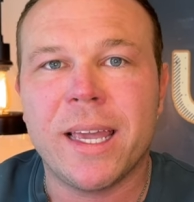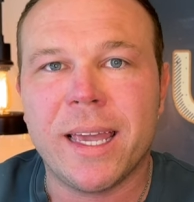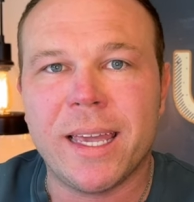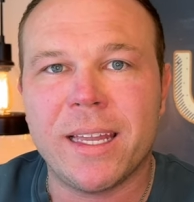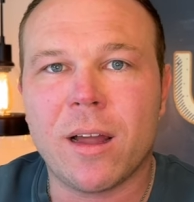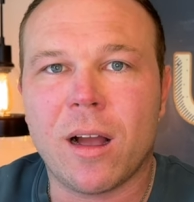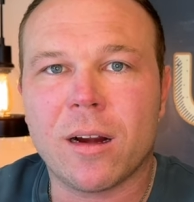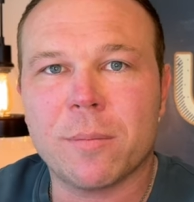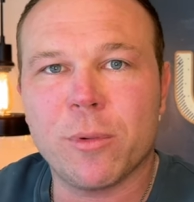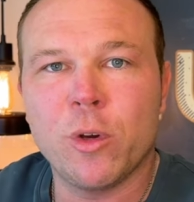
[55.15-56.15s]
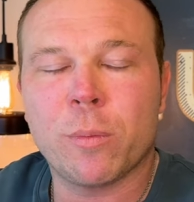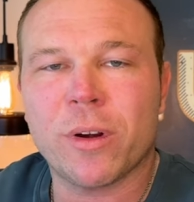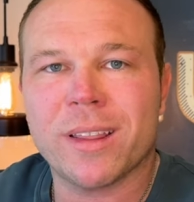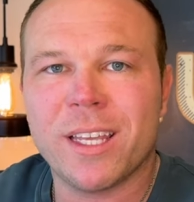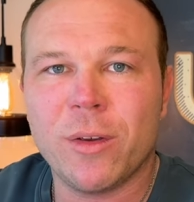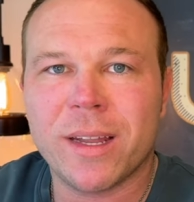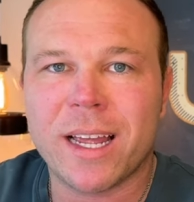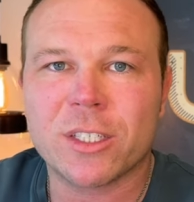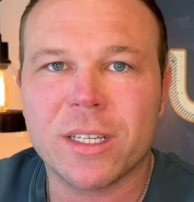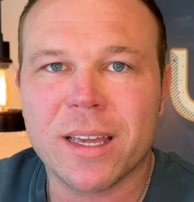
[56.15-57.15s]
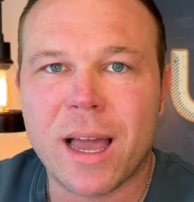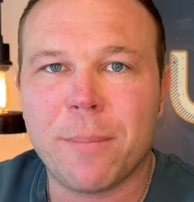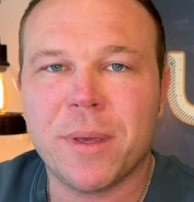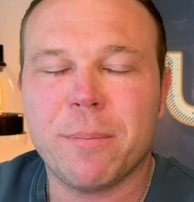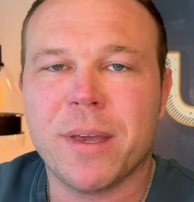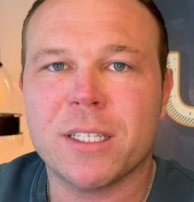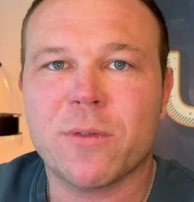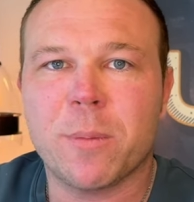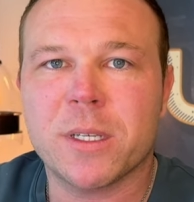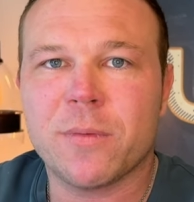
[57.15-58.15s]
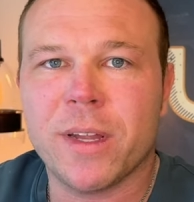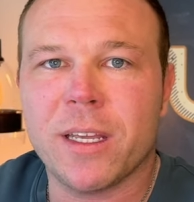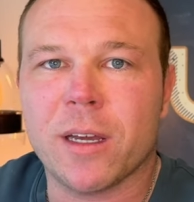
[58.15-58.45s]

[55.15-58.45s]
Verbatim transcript: in our blueprint that you can actually copy and paste from this video.